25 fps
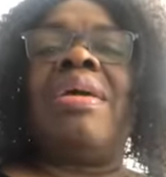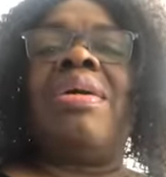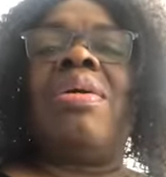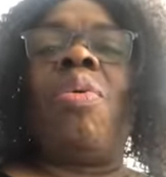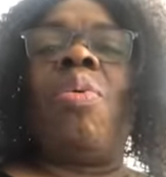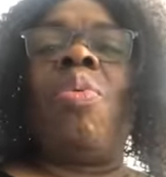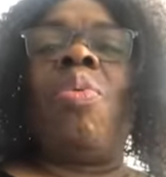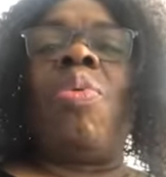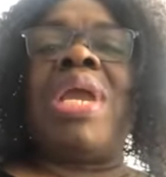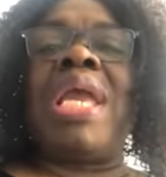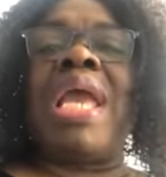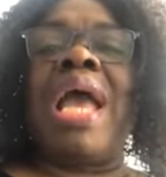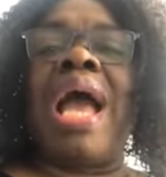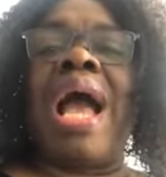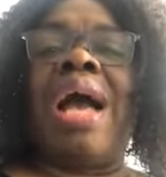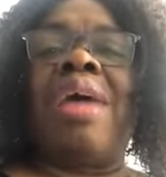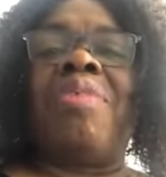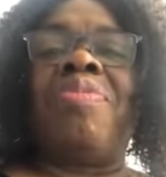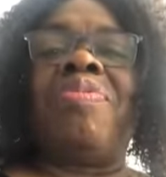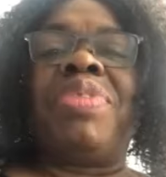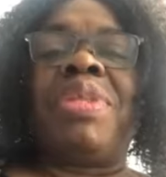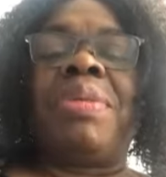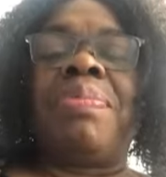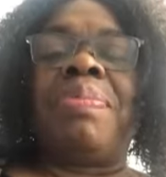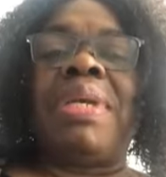We
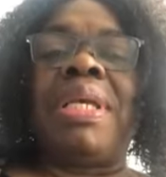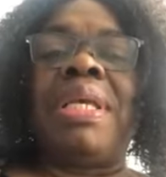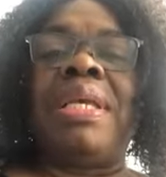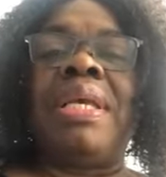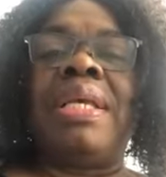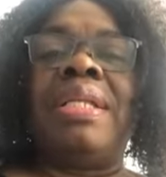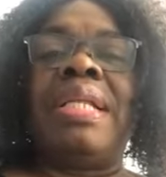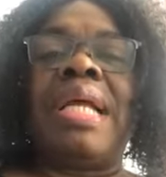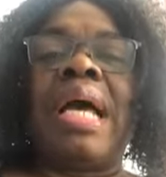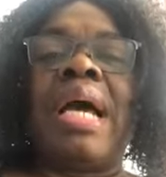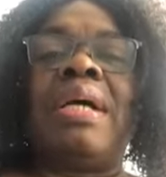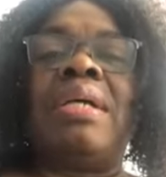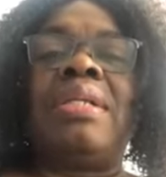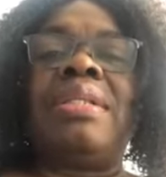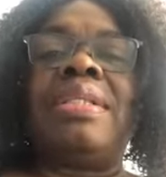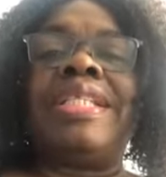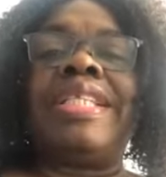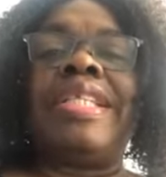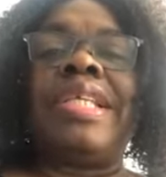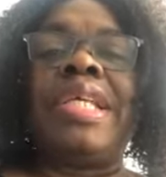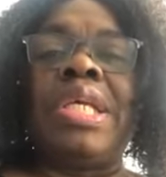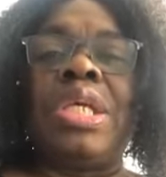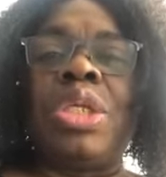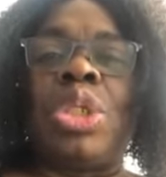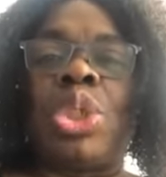have to be
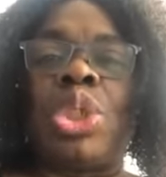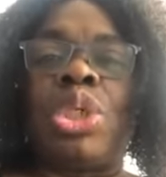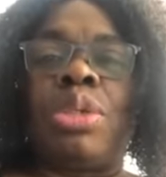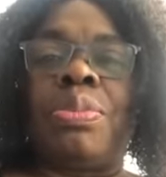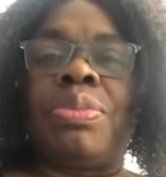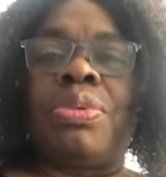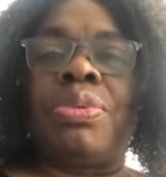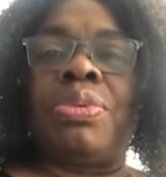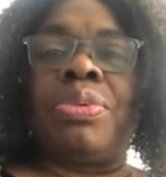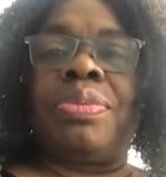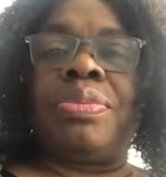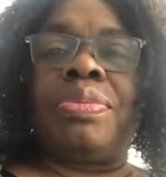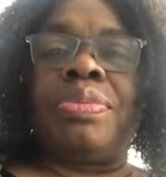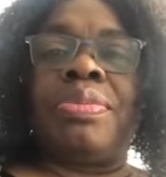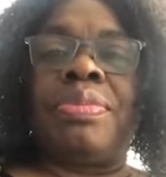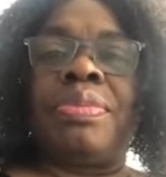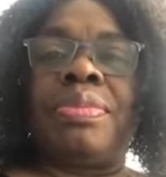teachable.